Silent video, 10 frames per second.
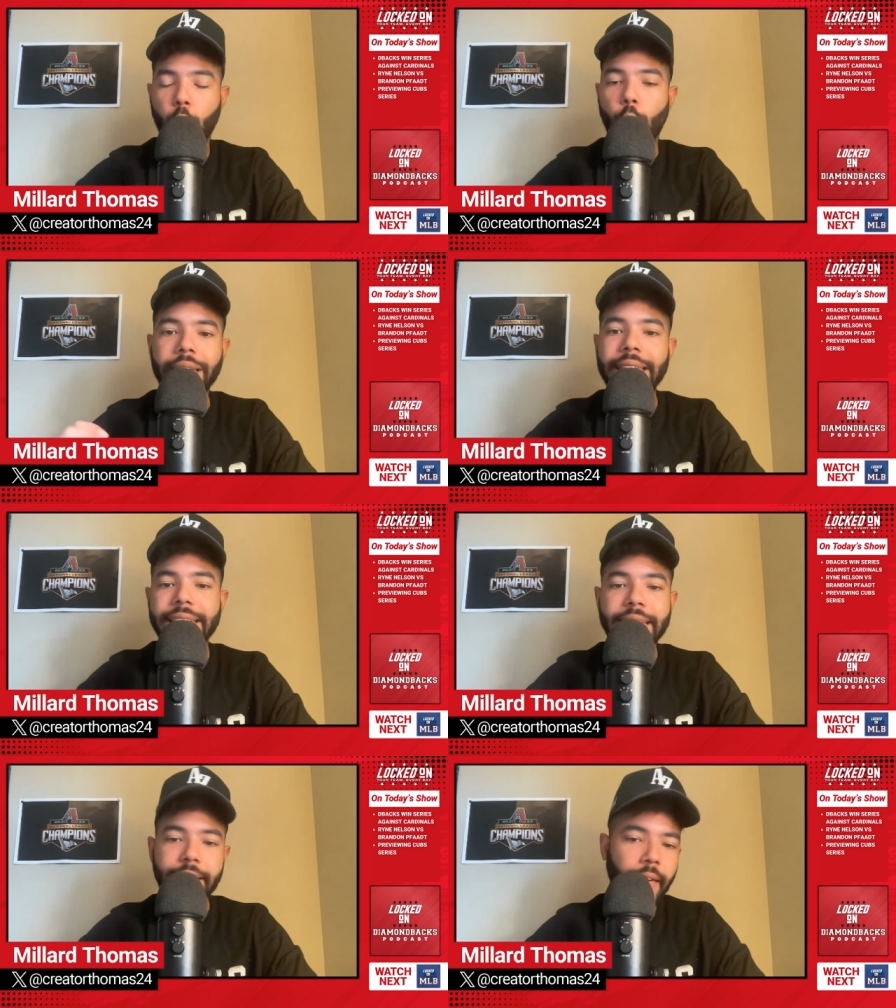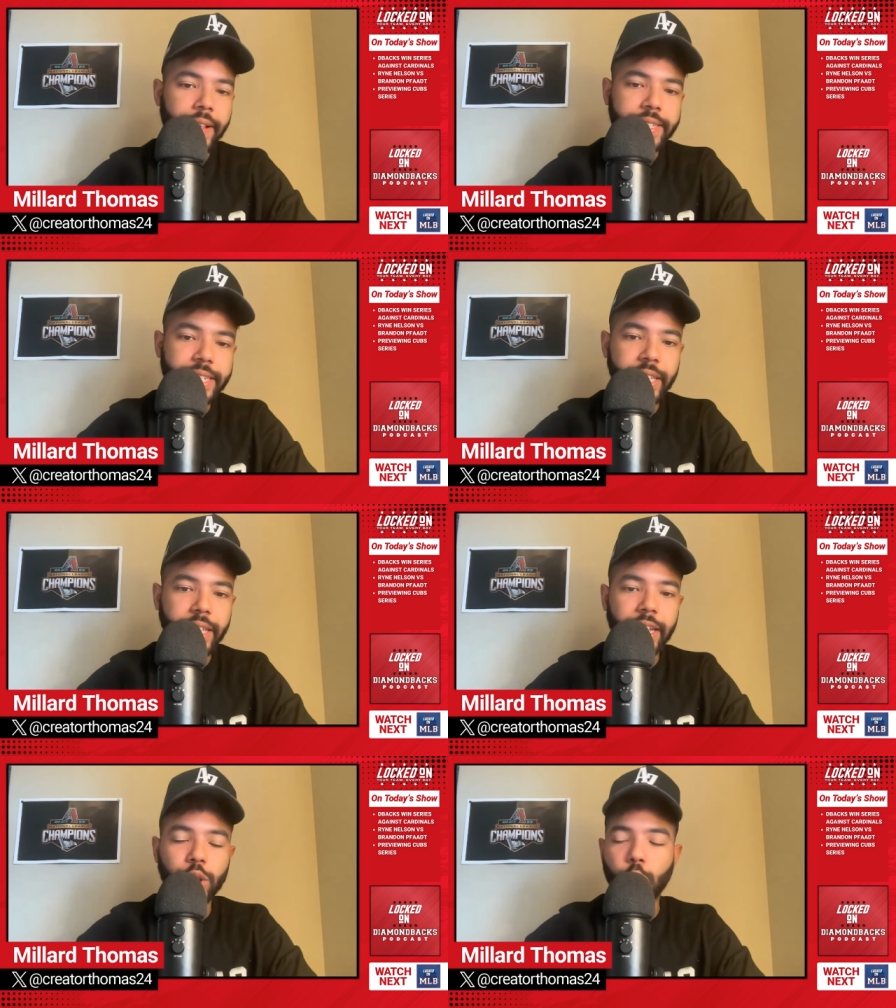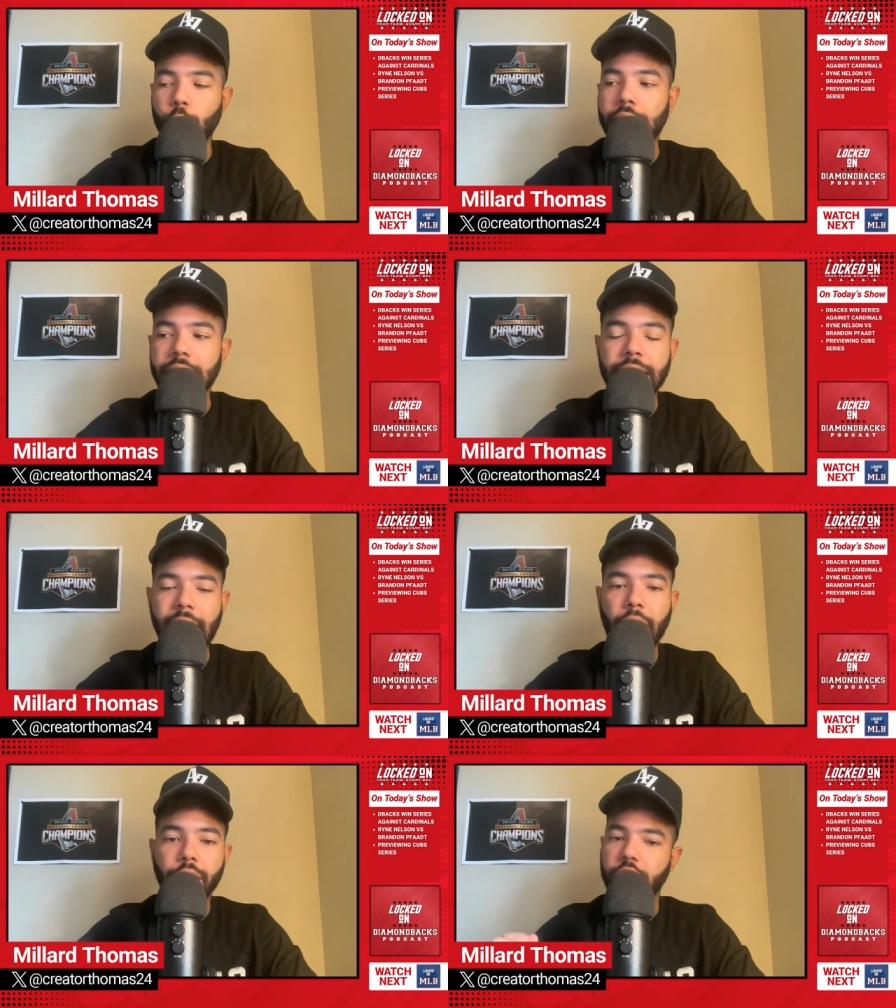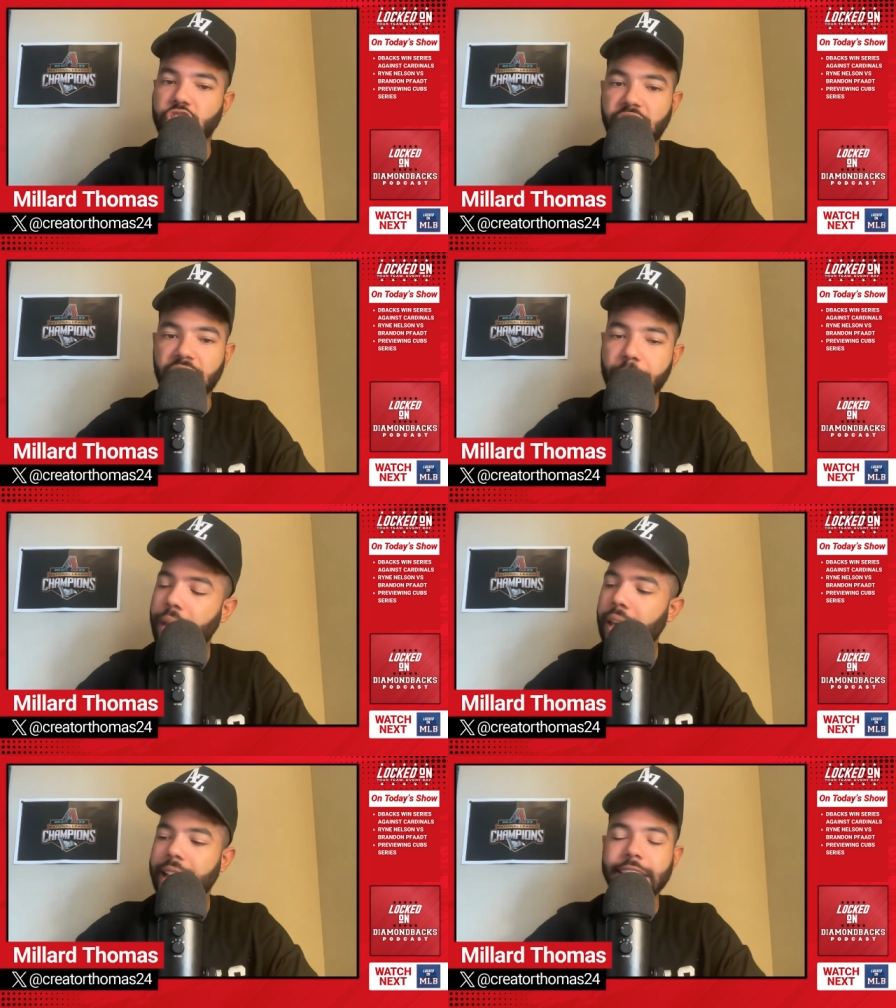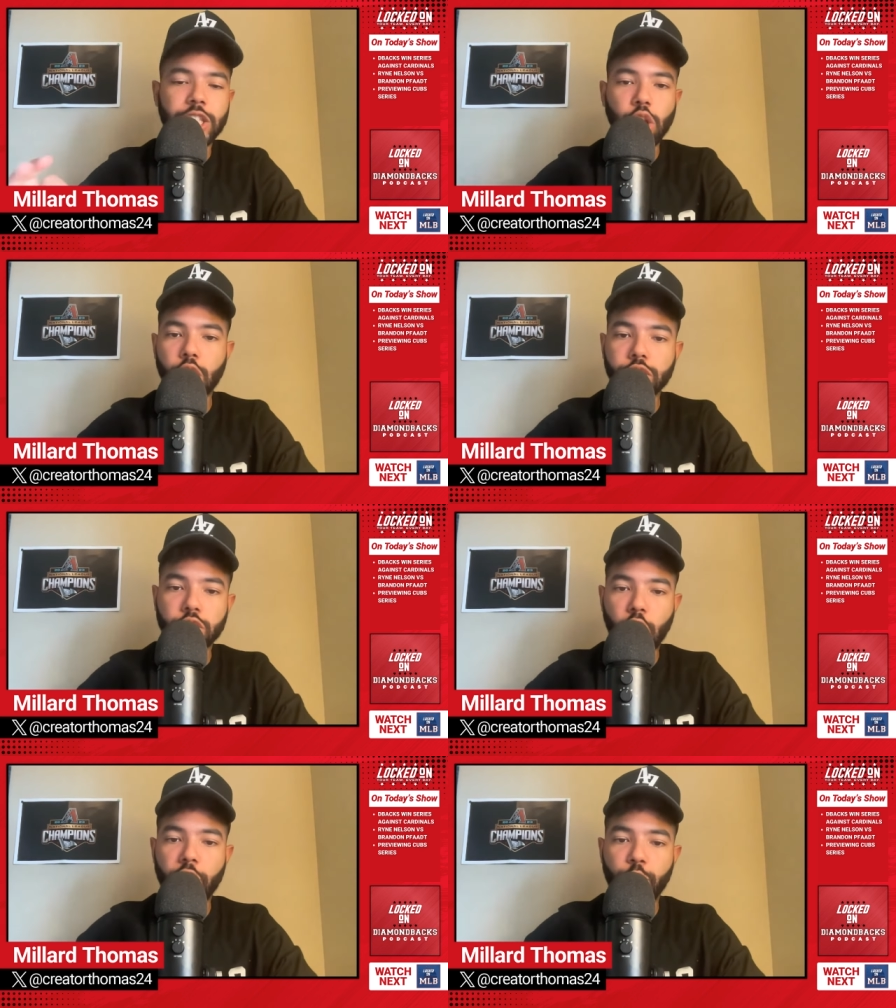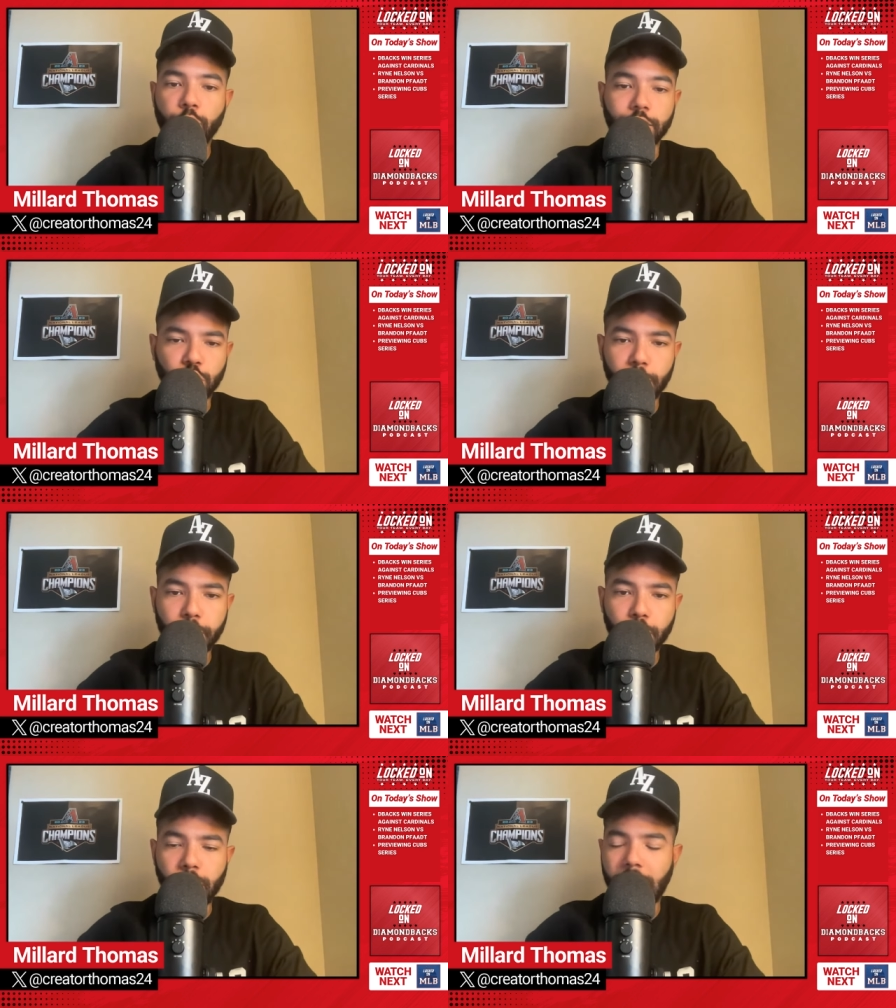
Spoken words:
what he did in that sixth inning to get out of the jam, he starts it off with a triple.